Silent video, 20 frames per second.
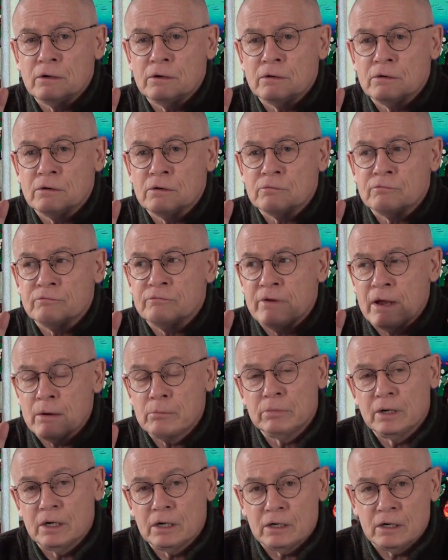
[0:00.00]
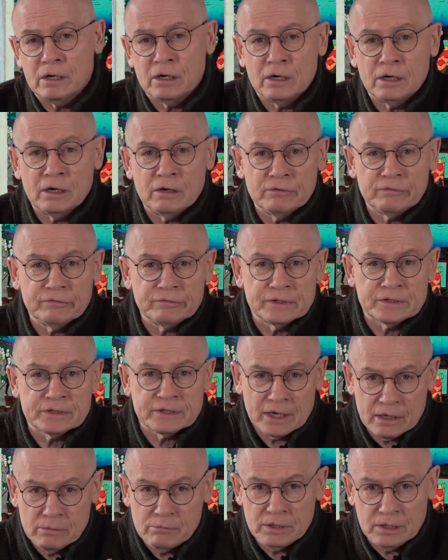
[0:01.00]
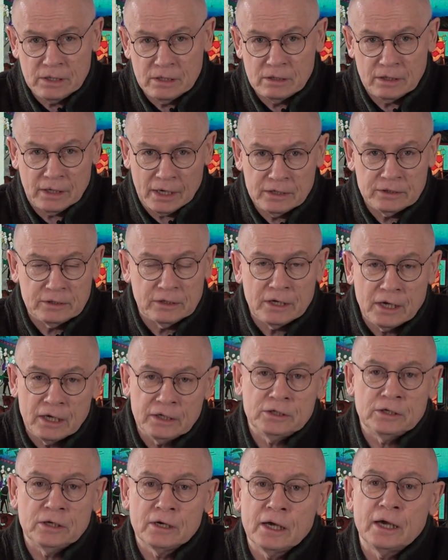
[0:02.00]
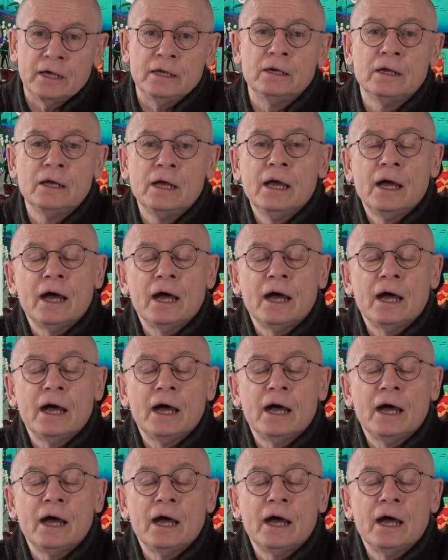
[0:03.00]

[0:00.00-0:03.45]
November of the same year, 1889,